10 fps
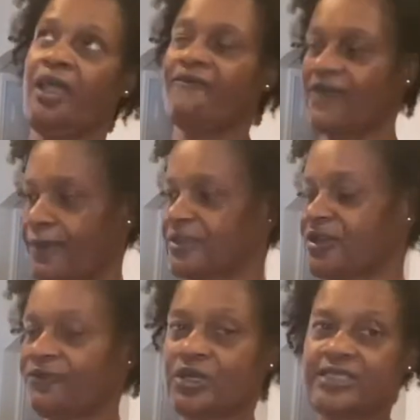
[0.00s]
fabric
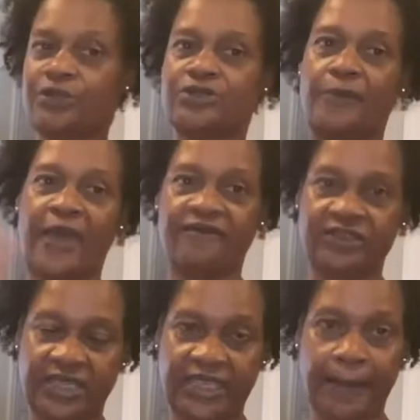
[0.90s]
softener because I used to buy
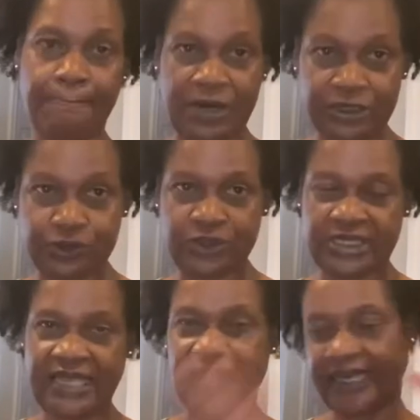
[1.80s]
everything in bundles
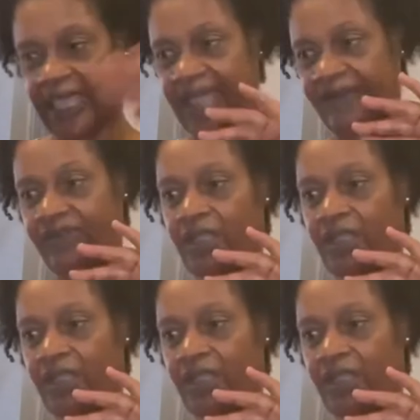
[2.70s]
because I like to have,